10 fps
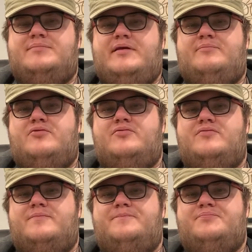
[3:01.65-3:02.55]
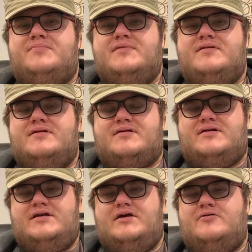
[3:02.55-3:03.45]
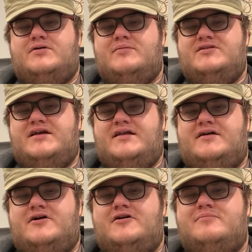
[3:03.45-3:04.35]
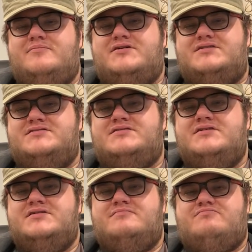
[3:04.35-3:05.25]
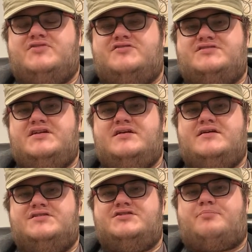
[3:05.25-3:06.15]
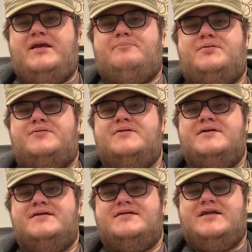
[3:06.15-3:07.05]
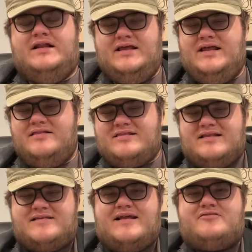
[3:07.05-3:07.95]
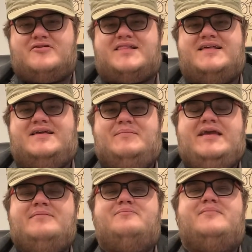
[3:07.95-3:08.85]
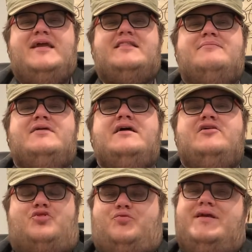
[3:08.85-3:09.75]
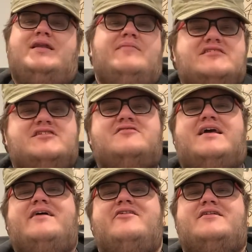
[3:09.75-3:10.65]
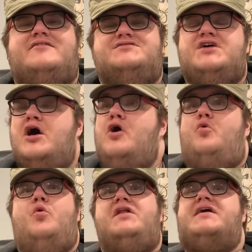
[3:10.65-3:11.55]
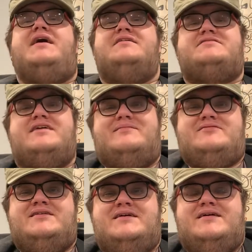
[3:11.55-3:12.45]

people, come into any harm because you're people. That sort of thing. Make them three-dimensional characters. What a concept.